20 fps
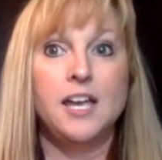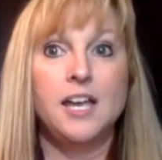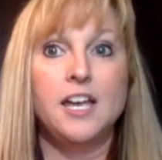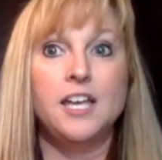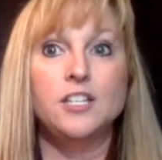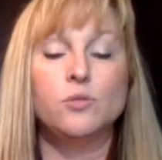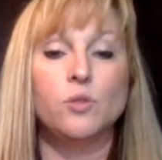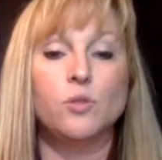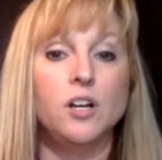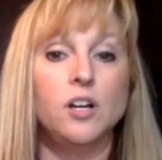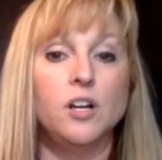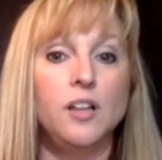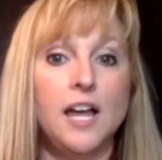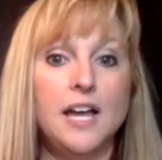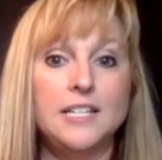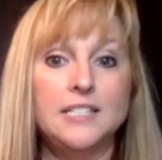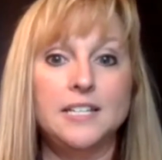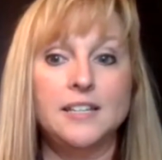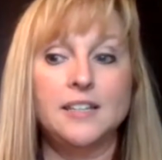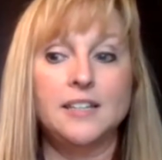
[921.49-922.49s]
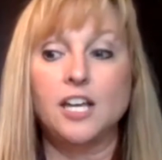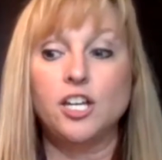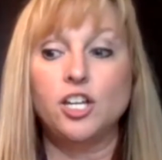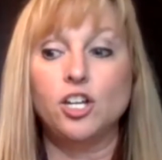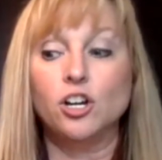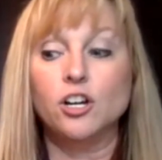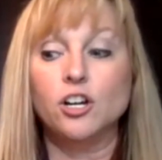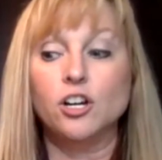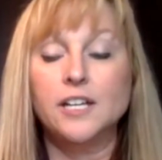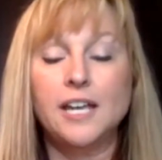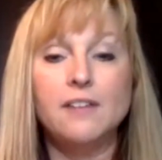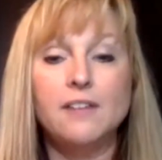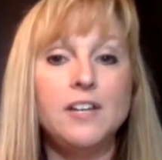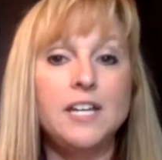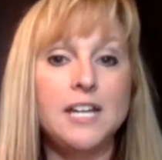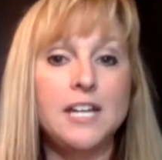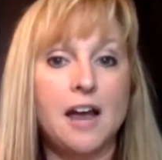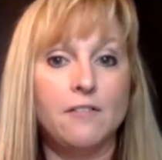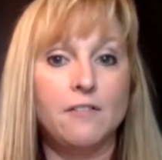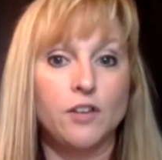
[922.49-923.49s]
is realizing that you're
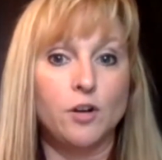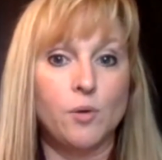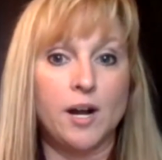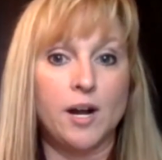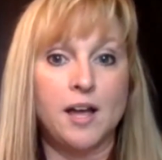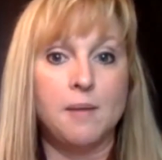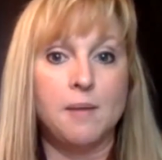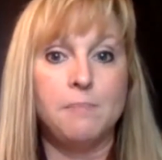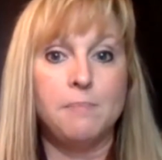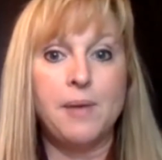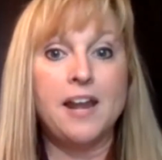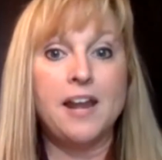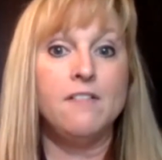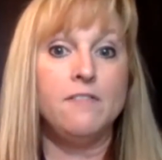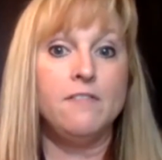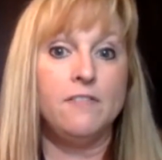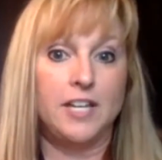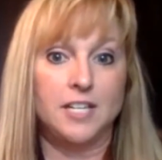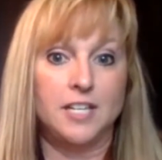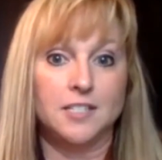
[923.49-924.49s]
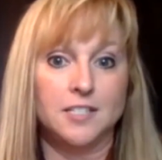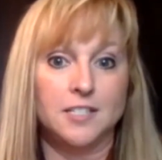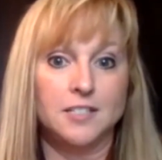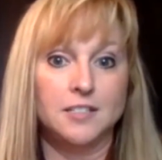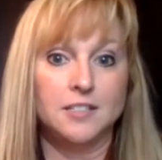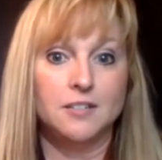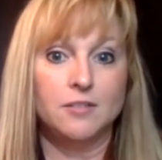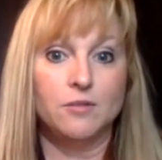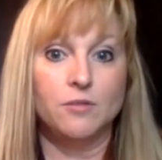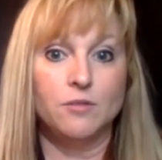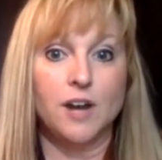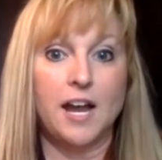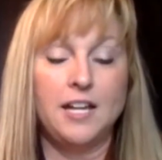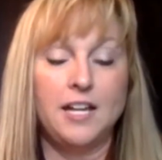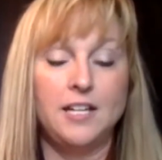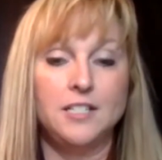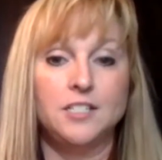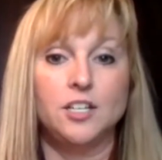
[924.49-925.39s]
giving everyone a benefit, right?